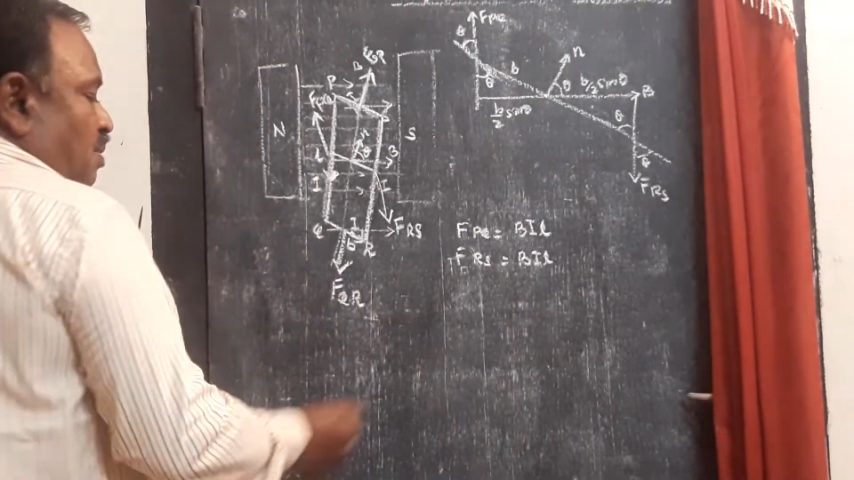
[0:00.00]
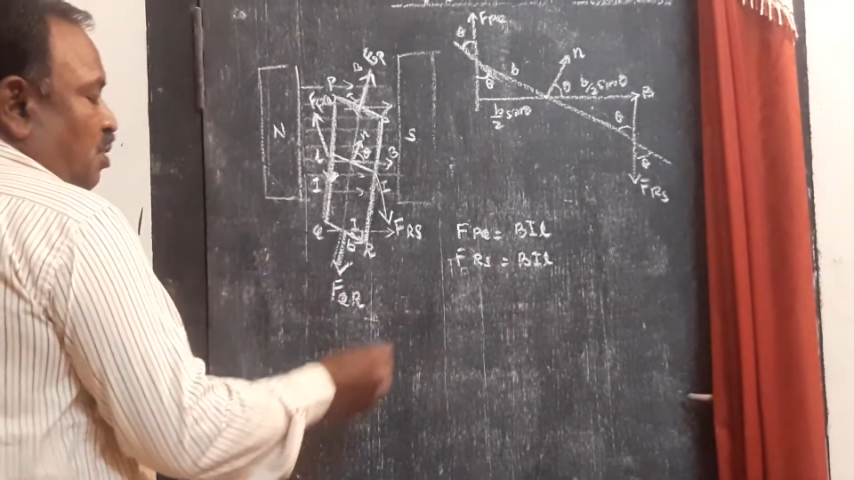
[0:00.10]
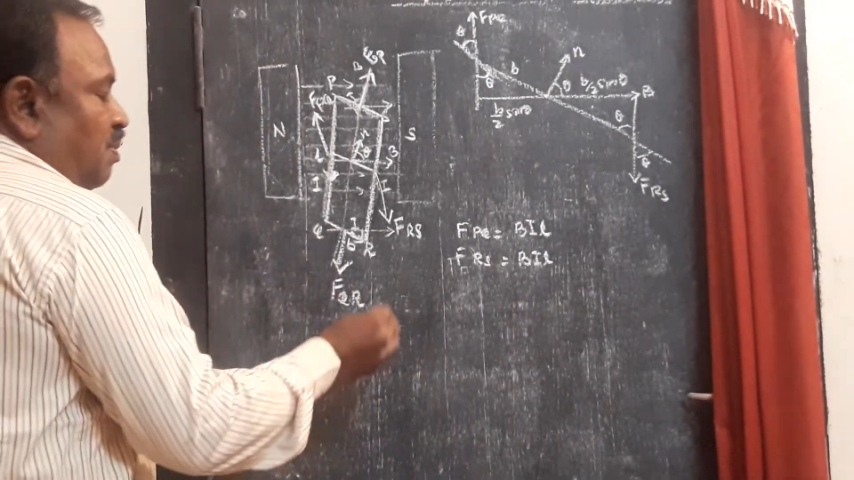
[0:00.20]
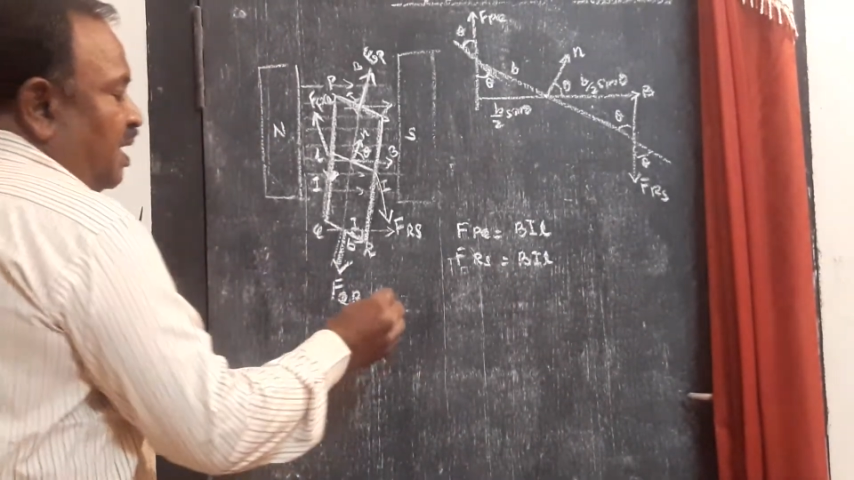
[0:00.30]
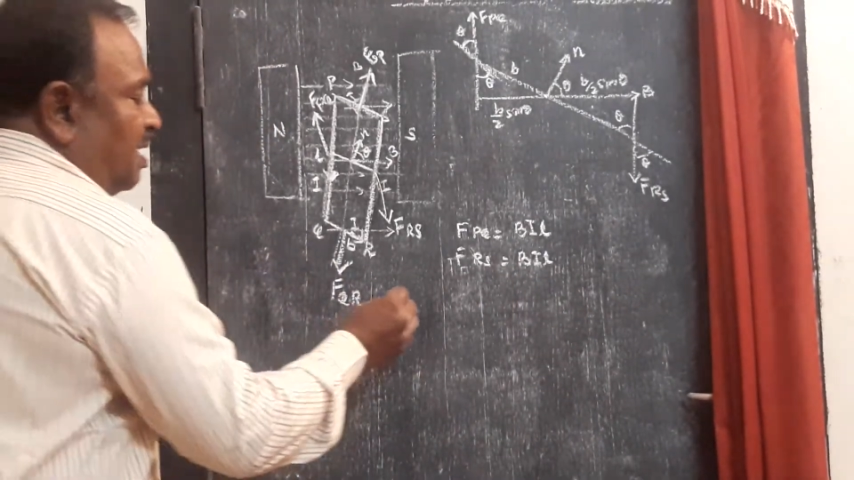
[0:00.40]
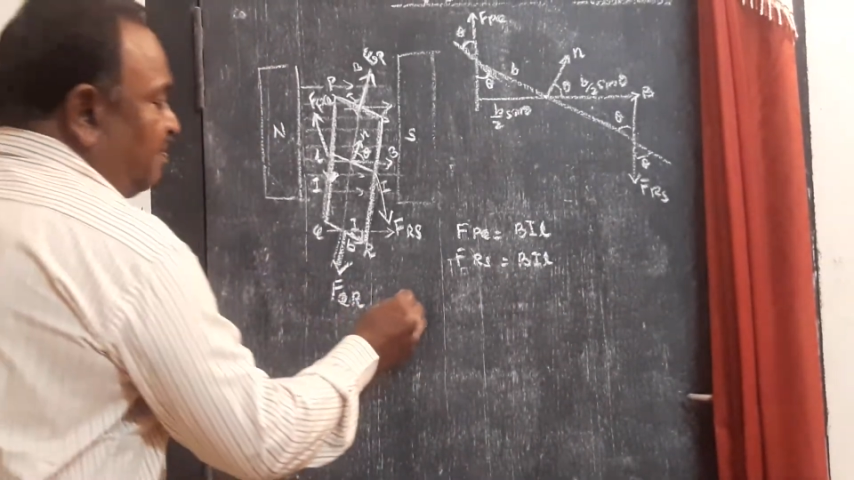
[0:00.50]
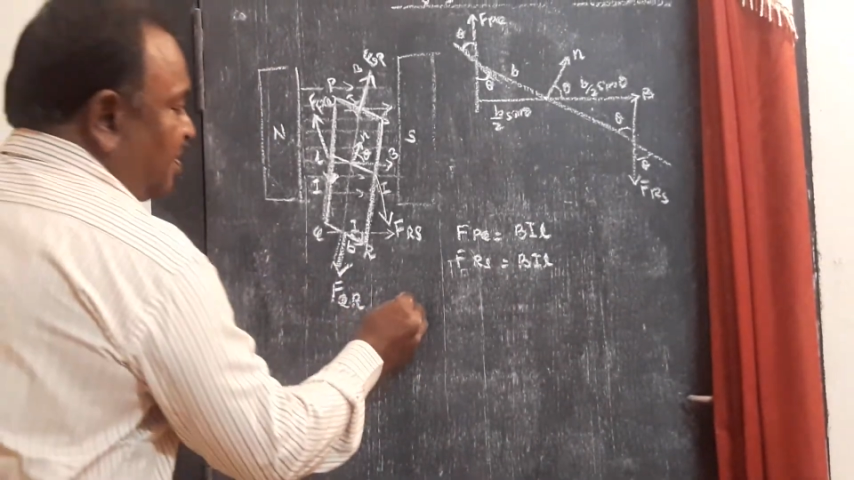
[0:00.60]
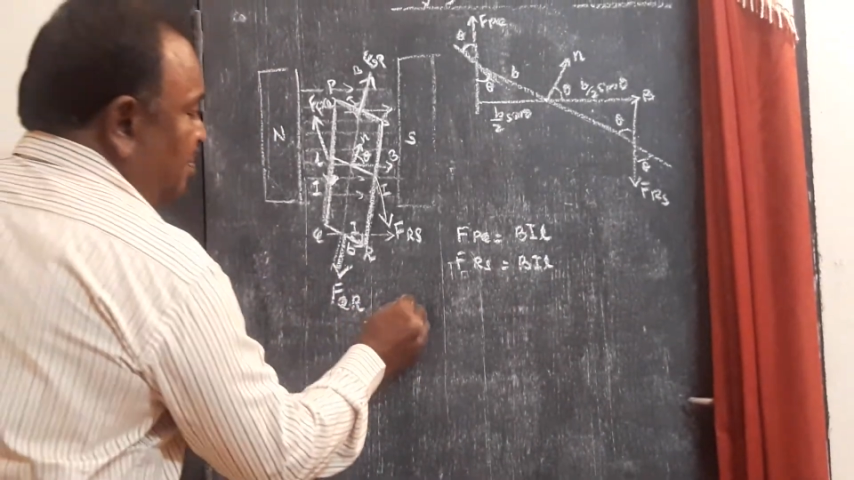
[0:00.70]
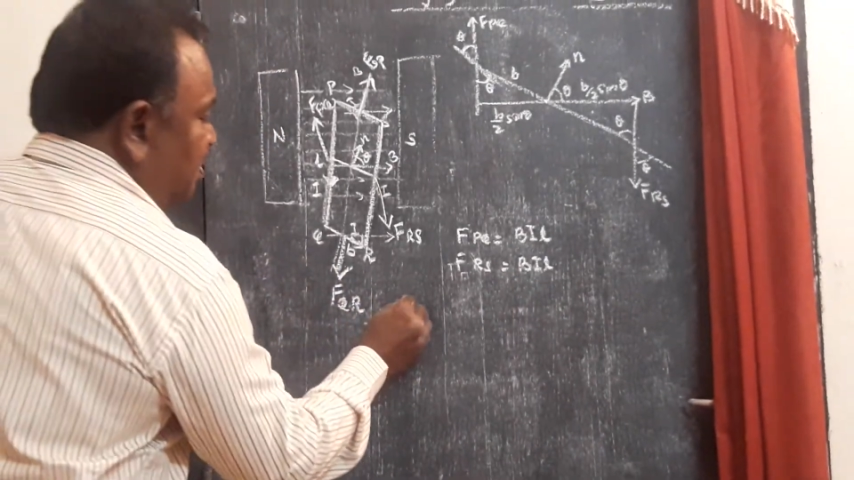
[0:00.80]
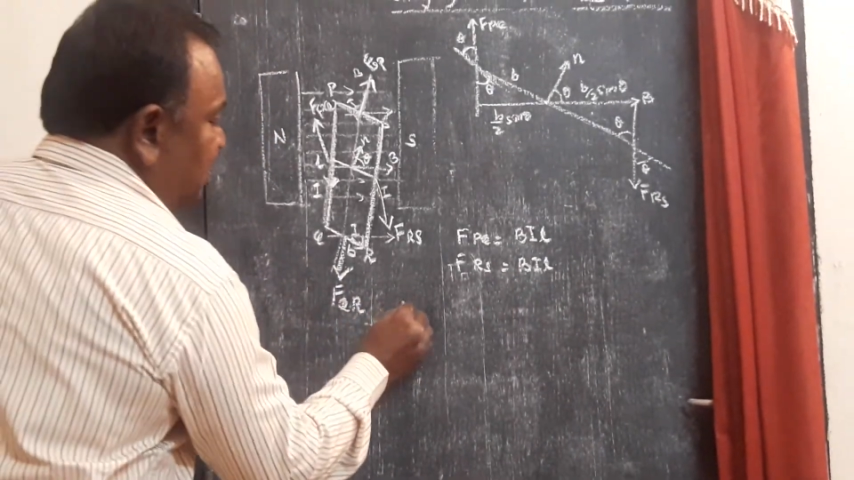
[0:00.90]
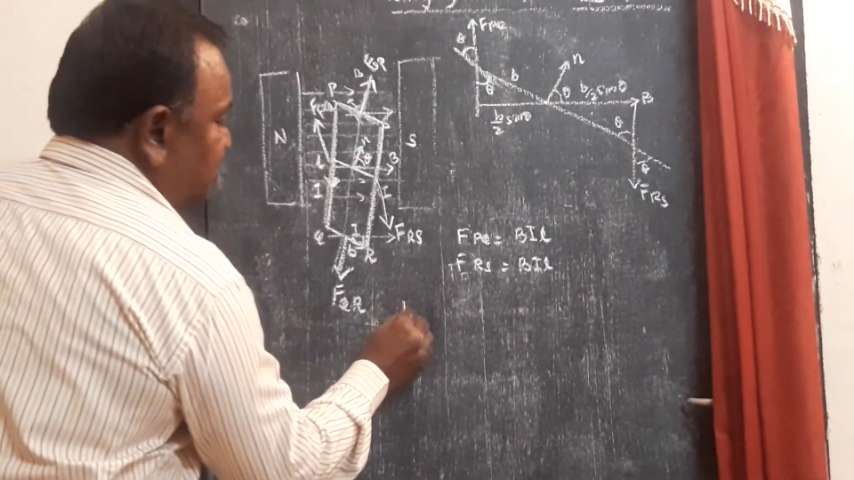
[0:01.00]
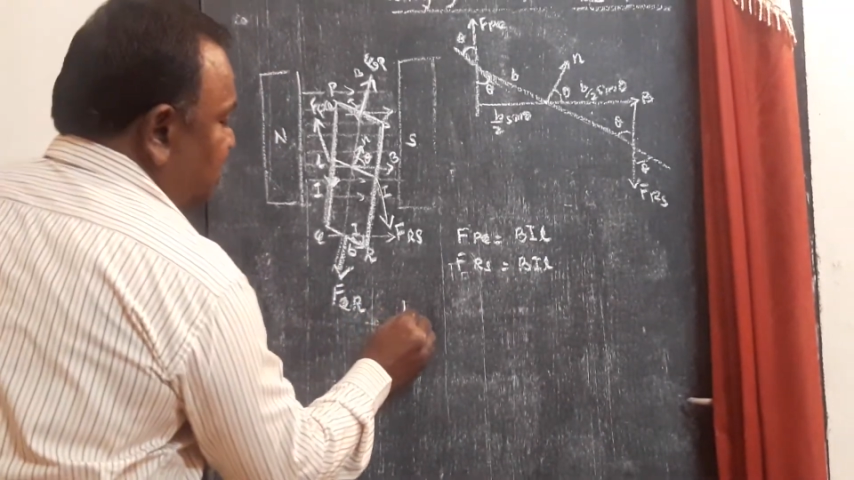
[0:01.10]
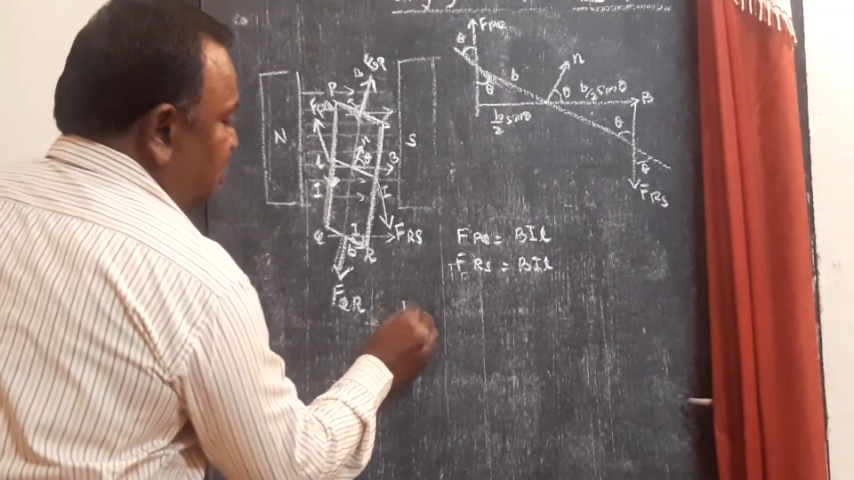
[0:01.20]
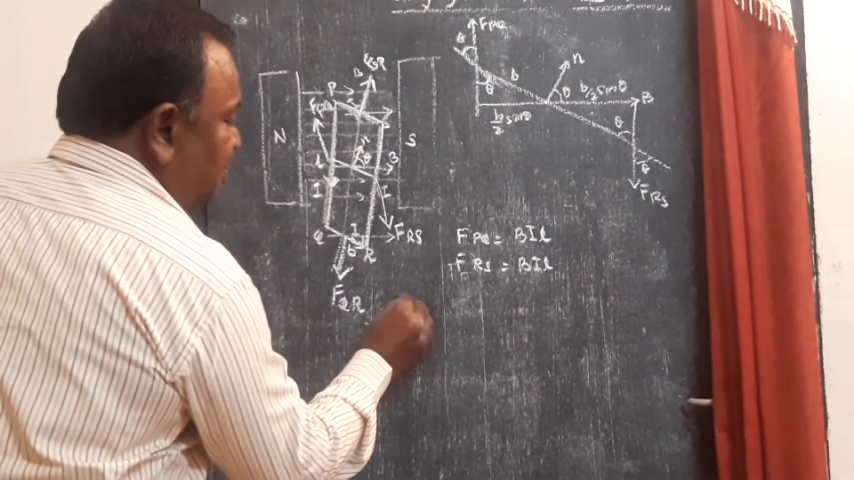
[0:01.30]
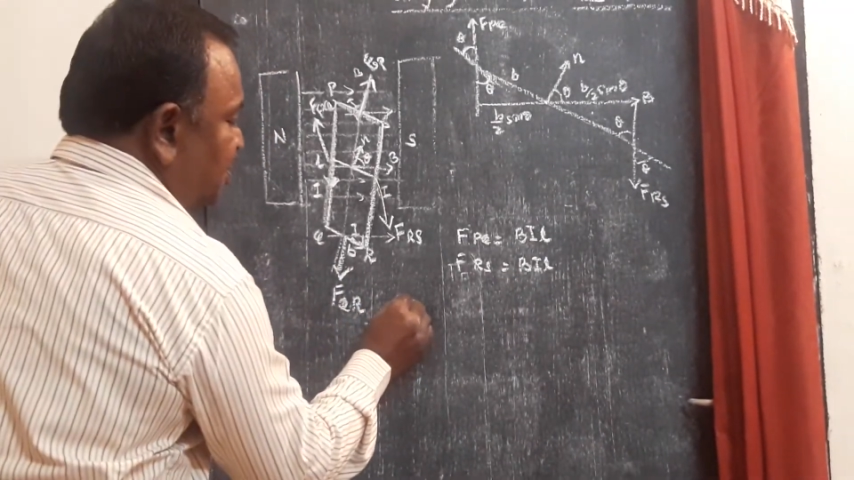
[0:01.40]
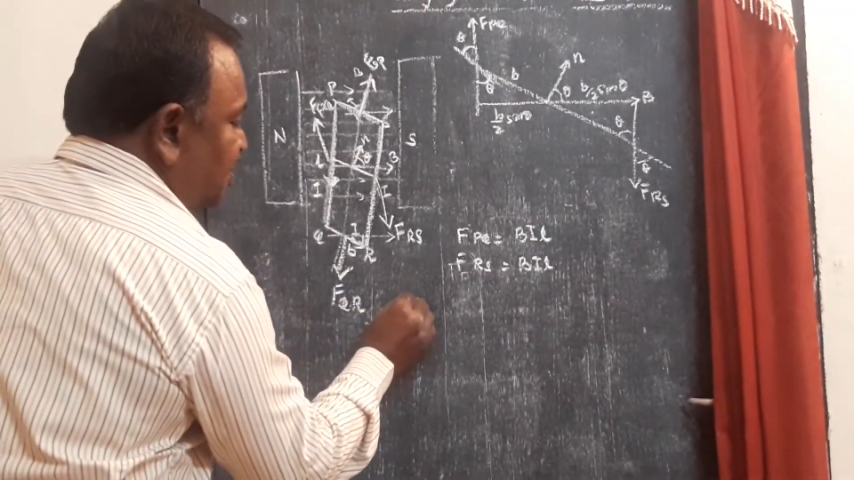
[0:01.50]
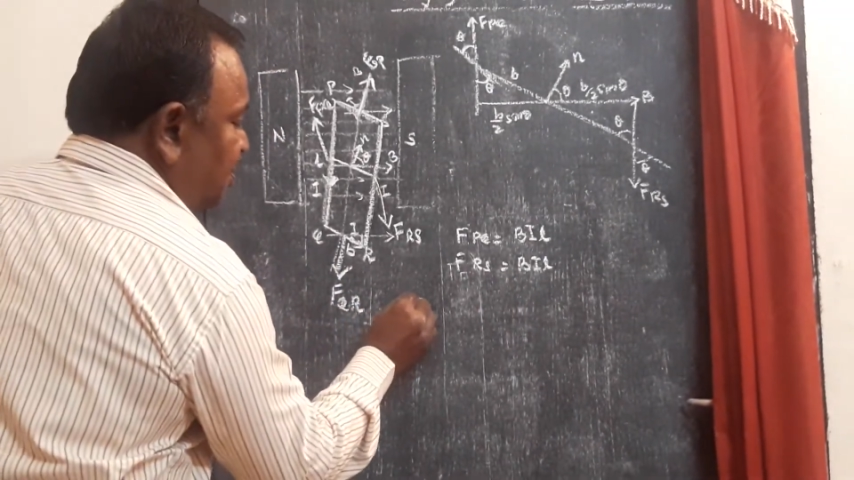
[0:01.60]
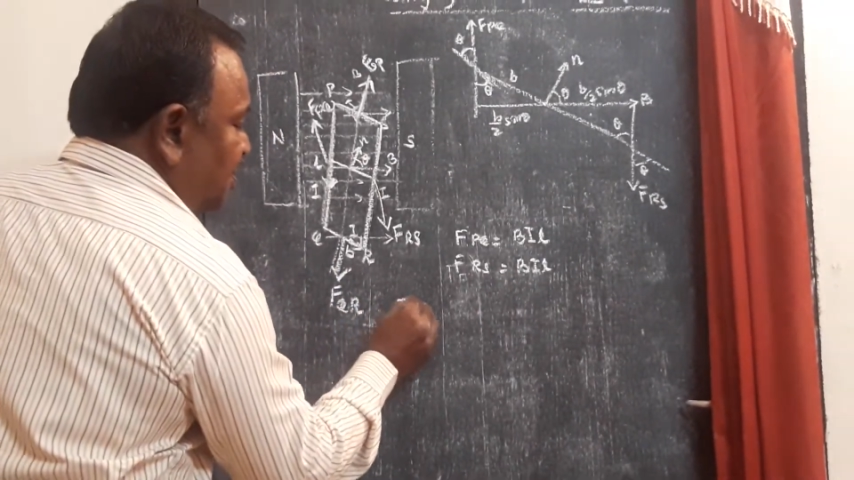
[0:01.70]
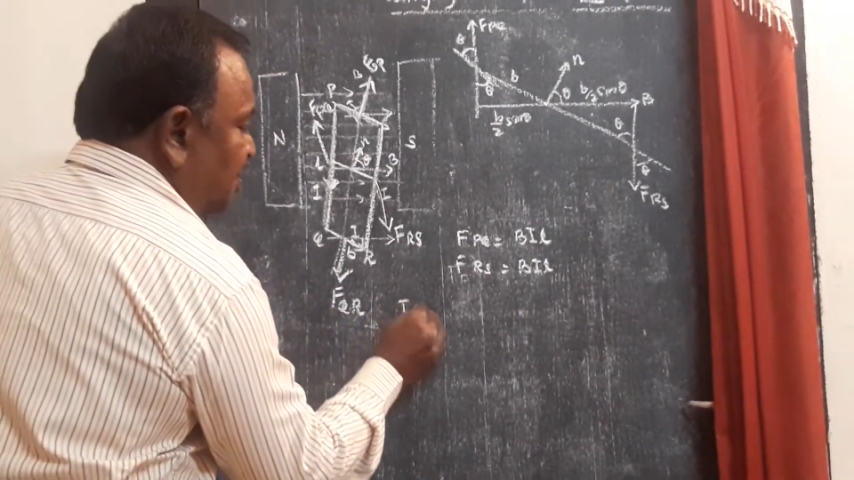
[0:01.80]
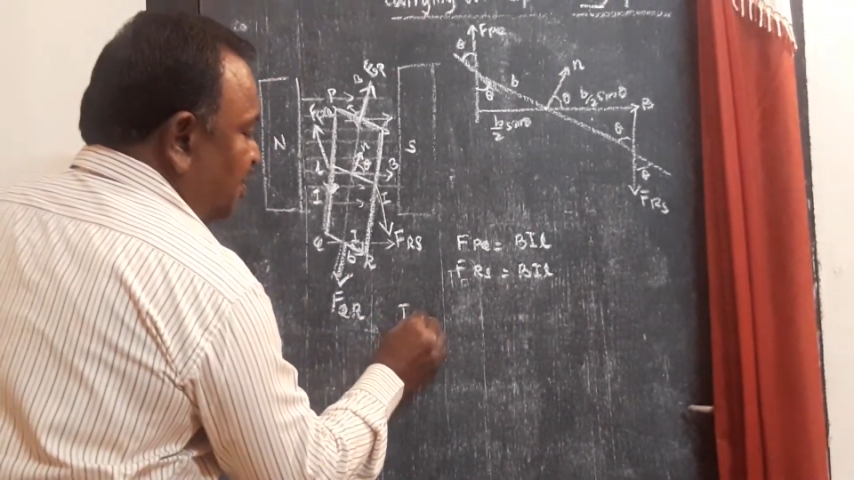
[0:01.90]
Moment of couple is equal
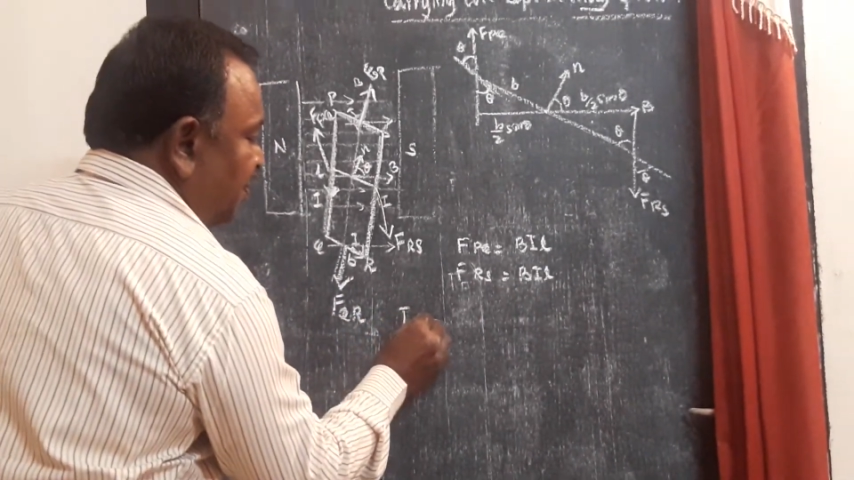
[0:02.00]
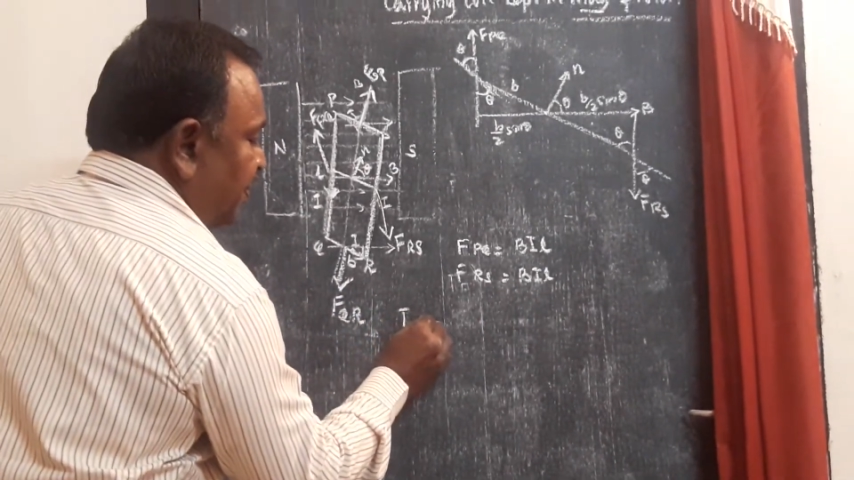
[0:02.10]
to